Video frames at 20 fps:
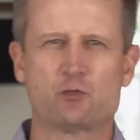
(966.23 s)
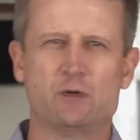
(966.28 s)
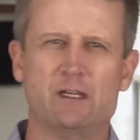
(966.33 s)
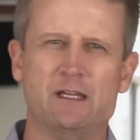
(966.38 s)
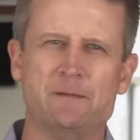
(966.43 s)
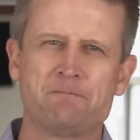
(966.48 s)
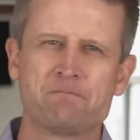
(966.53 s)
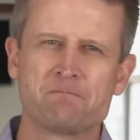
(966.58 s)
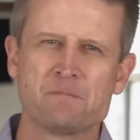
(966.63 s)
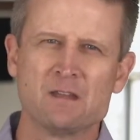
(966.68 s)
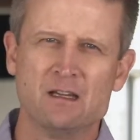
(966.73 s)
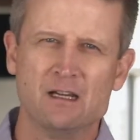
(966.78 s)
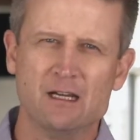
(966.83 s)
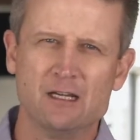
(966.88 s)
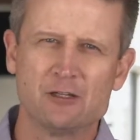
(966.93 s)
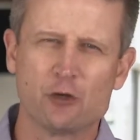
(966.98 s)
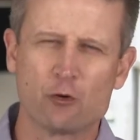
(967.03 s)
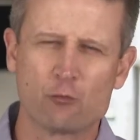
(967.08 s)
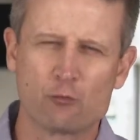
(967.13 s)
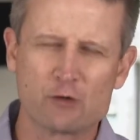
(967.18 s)
We
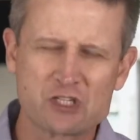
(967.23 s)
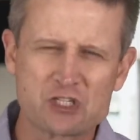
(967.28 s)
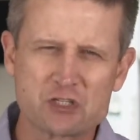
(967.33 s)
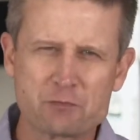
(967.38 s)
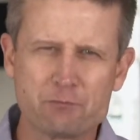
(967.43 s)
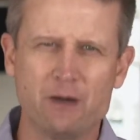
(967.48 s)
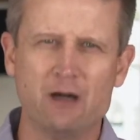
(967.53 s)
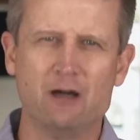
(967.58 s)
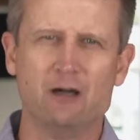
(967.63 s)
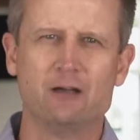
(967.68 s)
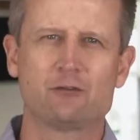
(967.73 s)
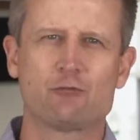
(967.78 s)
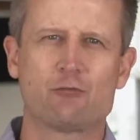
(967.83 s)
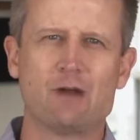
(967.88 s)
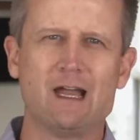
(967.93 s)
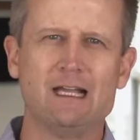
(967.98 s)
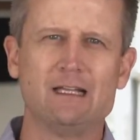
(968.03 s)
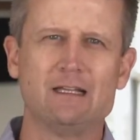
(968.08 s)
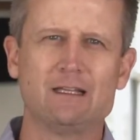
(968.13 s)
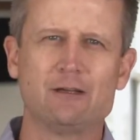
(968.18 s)
uh, don't respond
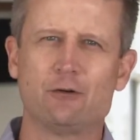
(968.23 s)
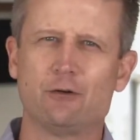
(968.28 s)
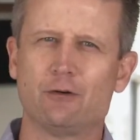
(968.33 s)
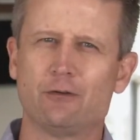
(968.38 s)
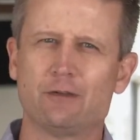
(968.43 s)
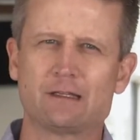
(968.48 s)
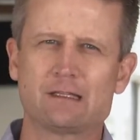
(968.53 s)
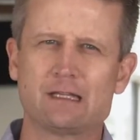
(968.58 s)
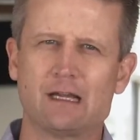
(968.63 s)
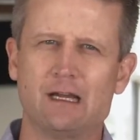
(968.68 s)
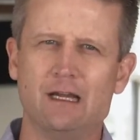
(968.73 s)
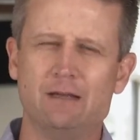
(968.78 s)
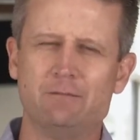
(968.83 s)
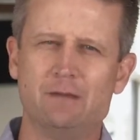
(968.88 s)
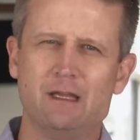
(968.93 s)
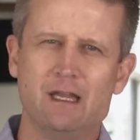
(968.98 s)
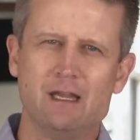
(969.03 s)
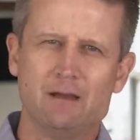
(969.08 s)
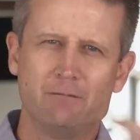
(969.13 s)
rightly all the time.